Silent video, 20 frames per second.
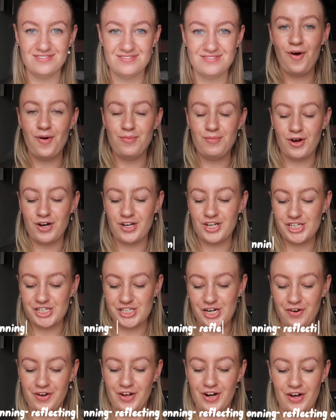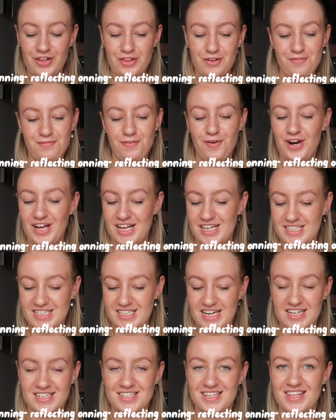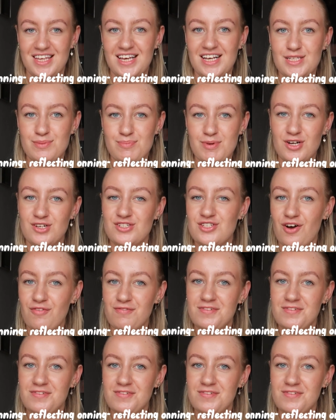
So I'm not going to show you like the full extent of these because